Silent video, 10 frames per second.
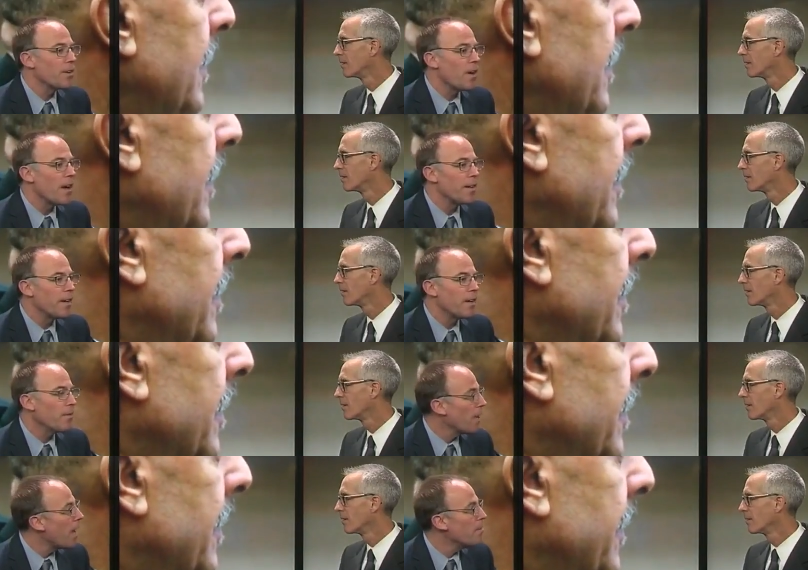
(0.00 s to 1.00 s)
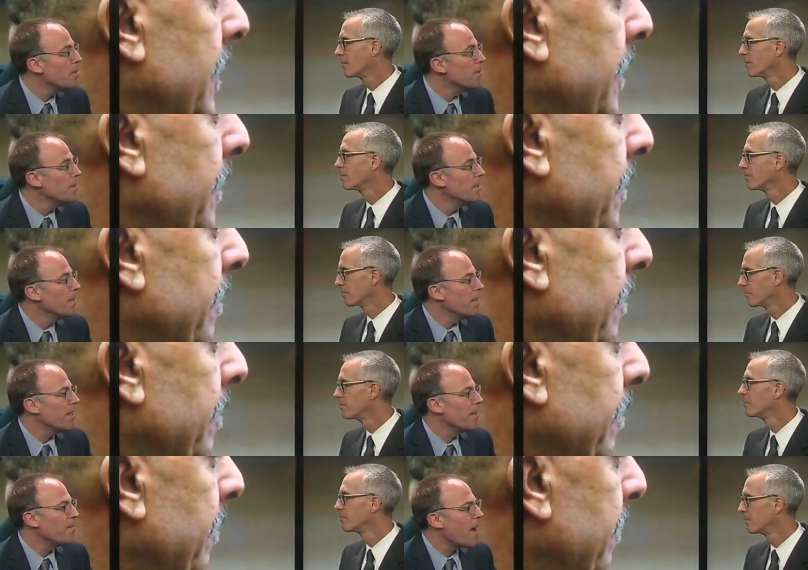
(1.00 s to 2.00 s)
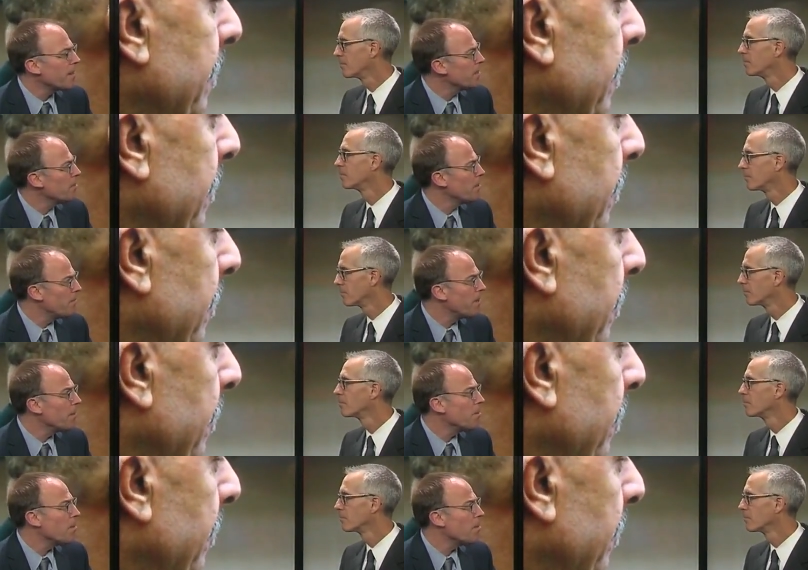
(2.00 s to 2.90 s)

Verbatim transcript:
Speaker 1: not uh, reliable. Uh, the fact that someone failed a